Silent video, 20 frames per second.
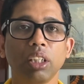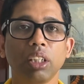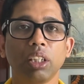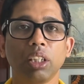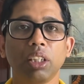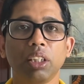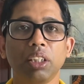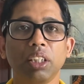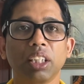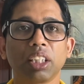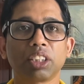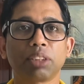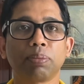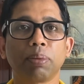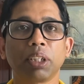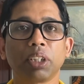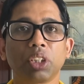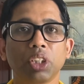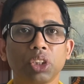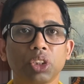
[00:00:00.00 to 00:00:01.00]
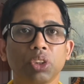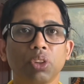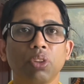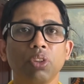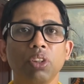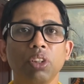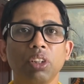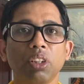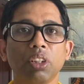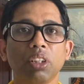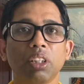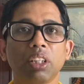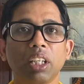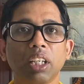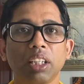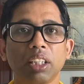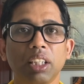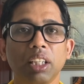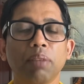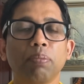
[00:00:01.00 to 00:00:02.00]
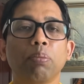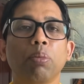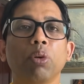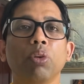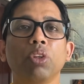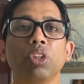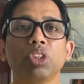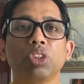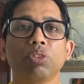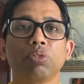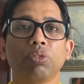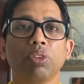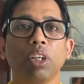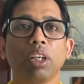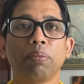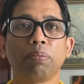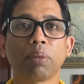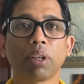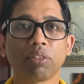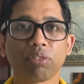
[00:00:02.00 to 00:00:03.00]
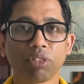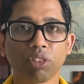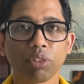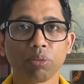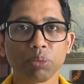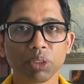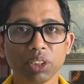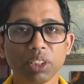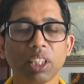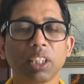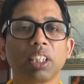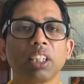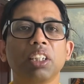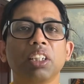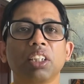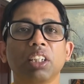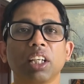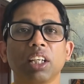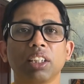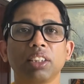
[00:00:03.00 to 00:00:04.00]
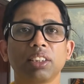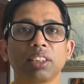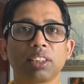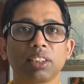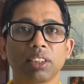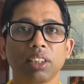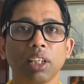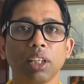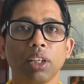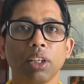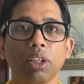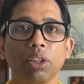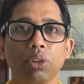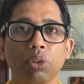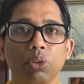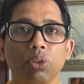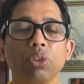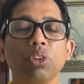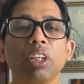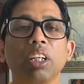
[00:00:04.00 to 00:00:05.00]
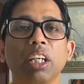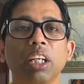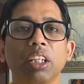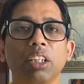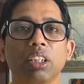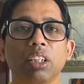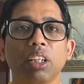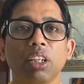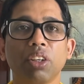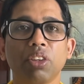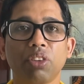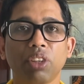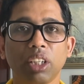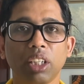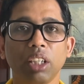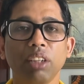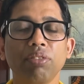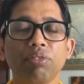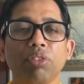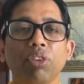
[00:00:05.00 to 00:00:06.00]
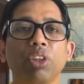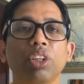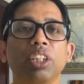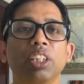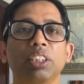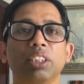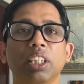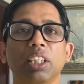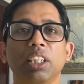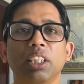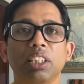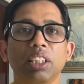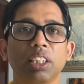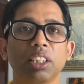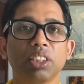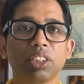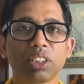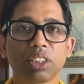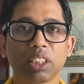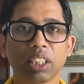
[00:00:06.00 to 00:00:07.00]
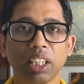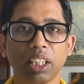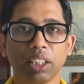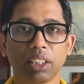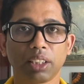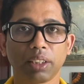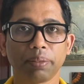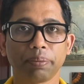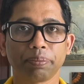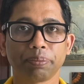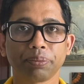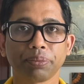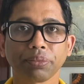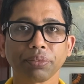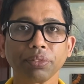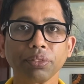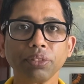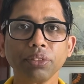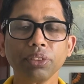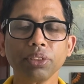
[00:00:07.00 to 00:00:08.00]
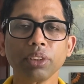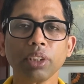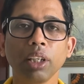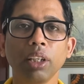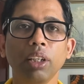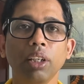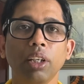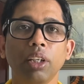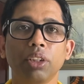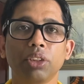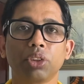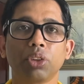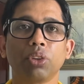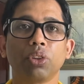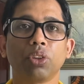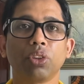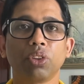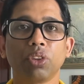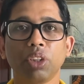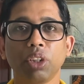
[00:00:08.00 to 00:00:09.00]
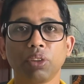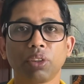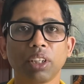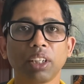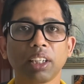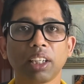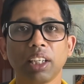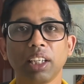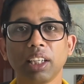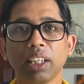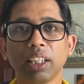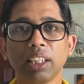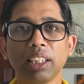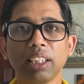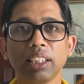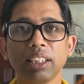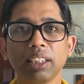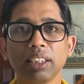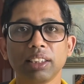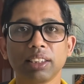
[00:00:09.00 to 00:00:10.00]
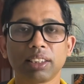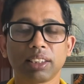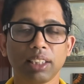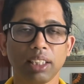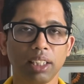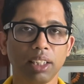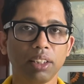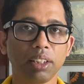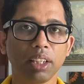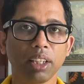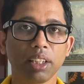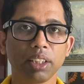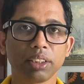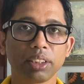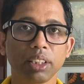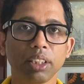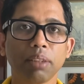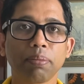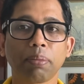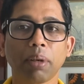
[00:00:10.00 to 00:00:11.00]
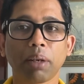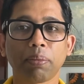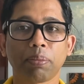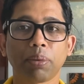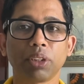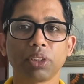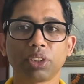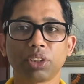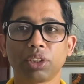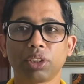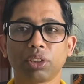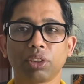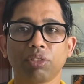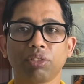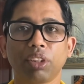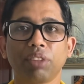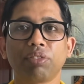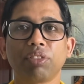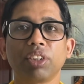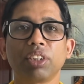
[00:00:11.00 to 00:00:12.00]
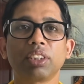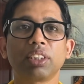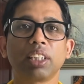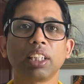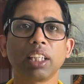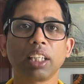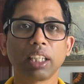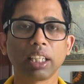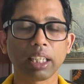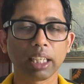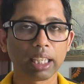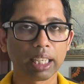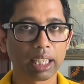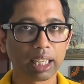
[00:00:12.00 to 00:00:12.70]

in the expectation that the employees will perform certain tasks to get ready for a desired state. So you can clearly see there is a purpose. So the first thing